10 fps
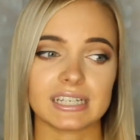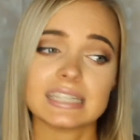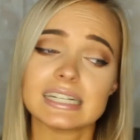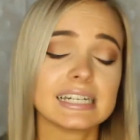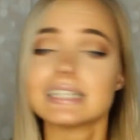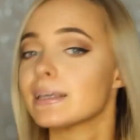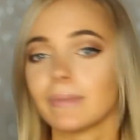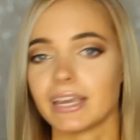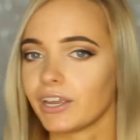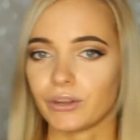because it doesn't
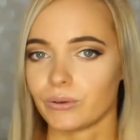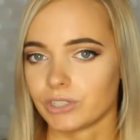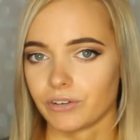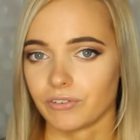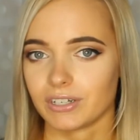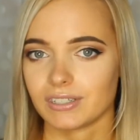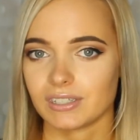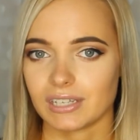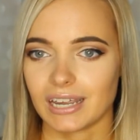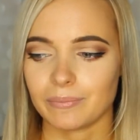make a huge
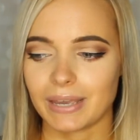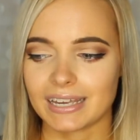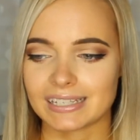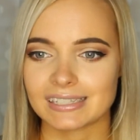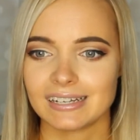difference. It makes,